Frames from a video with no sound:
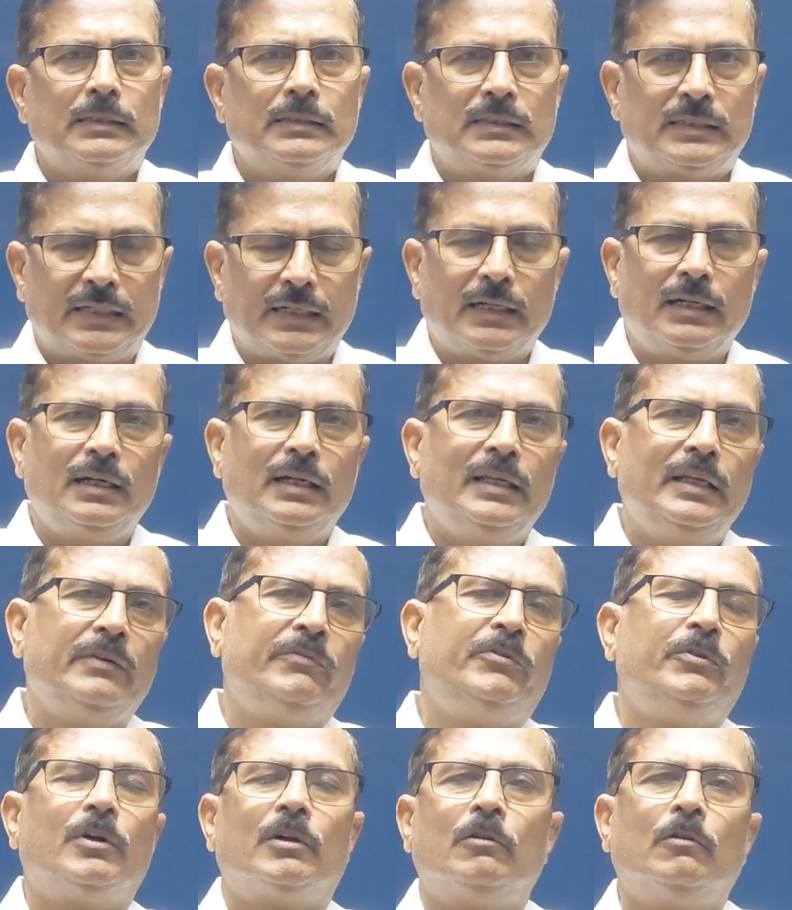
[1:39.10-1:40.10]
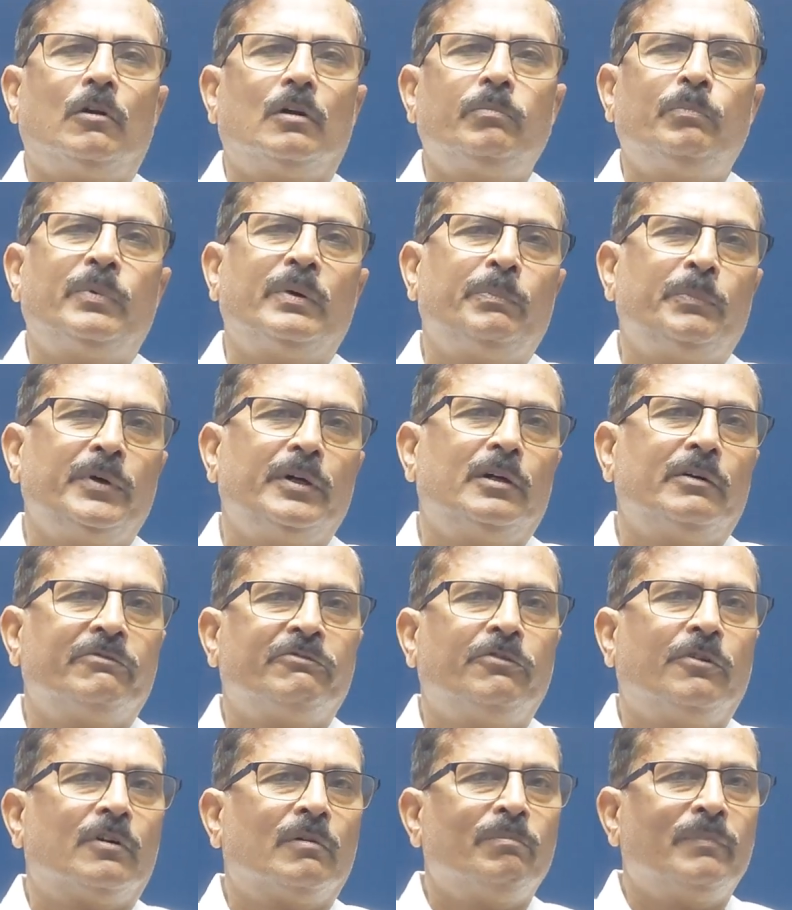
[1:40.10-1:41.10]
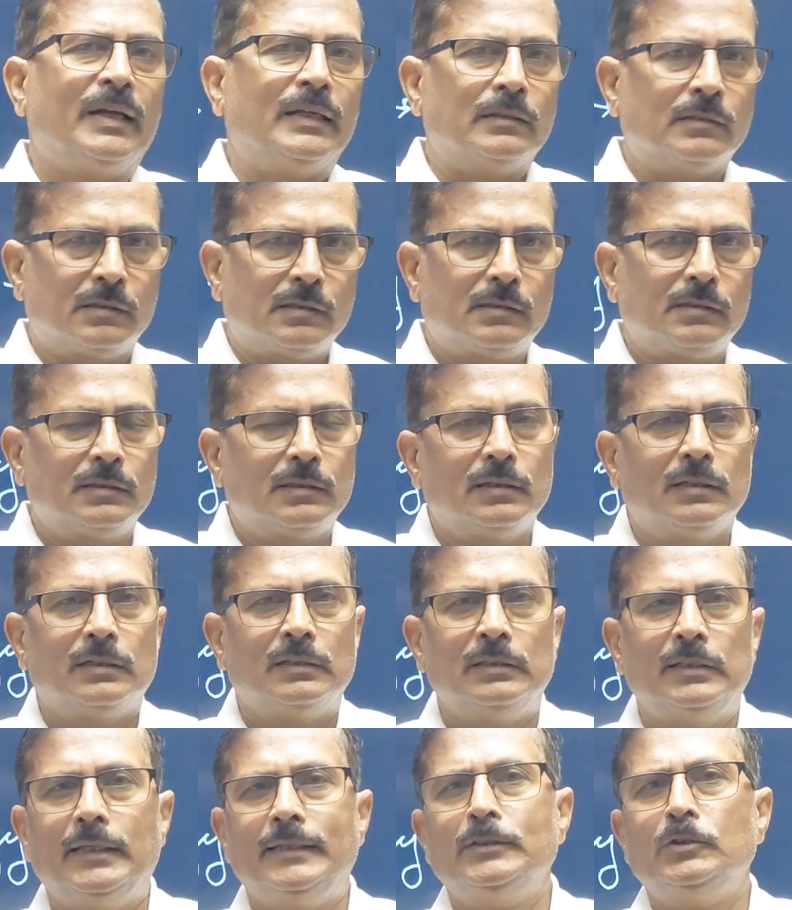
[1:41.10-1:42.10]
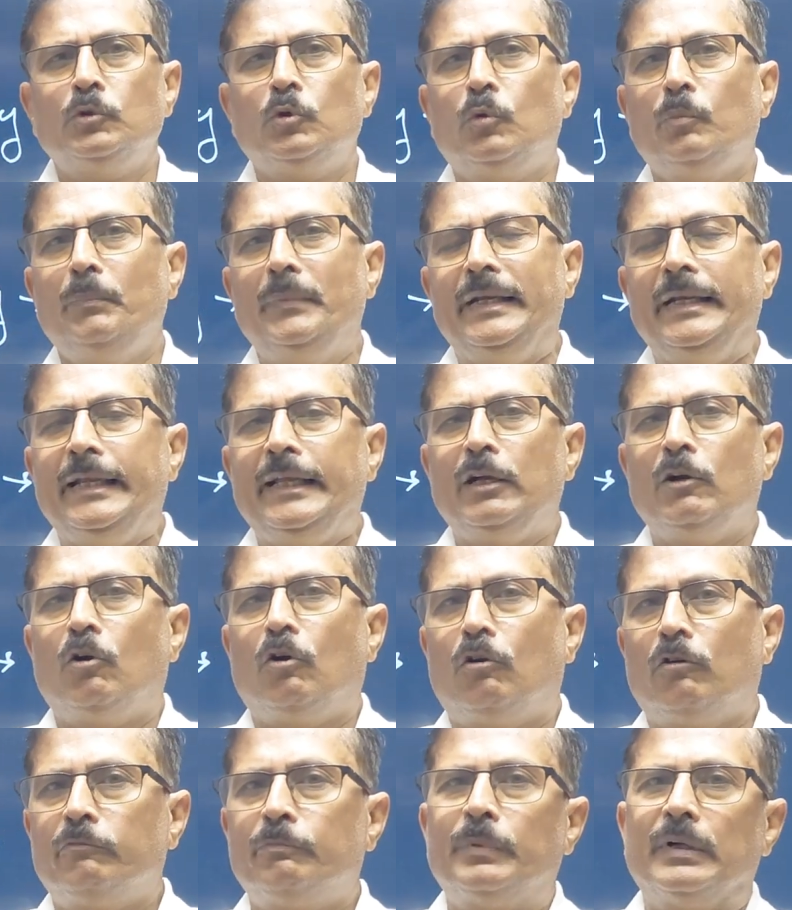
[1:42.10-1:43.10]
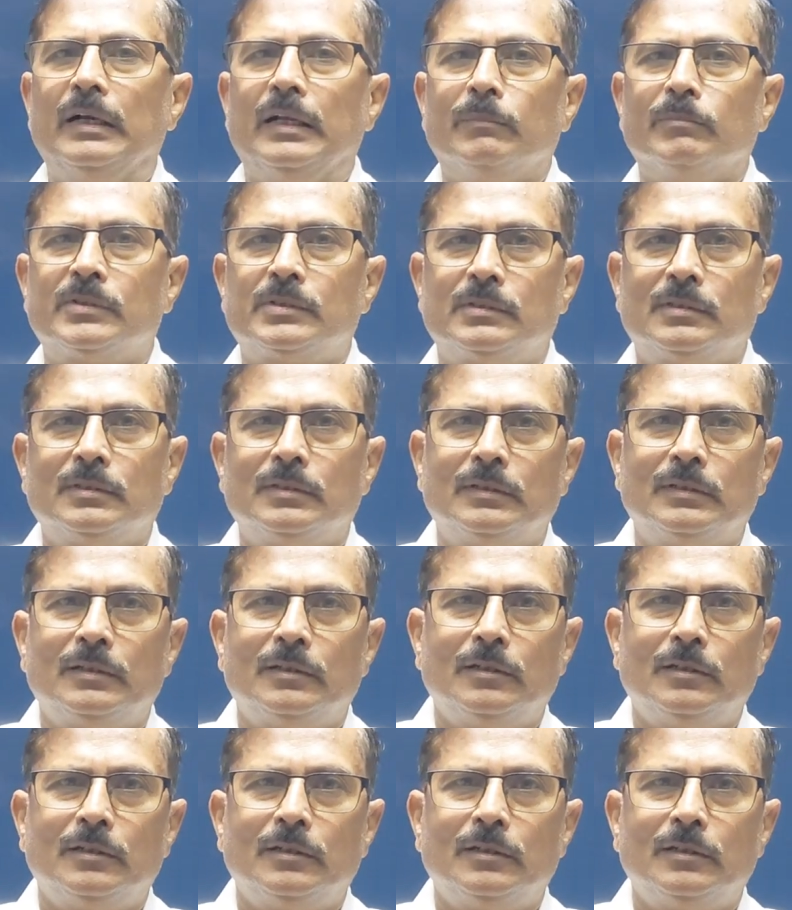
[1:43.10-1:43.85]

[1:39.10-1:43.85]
Secondly, if you are not prepared for mains, there is no meaning of prelims.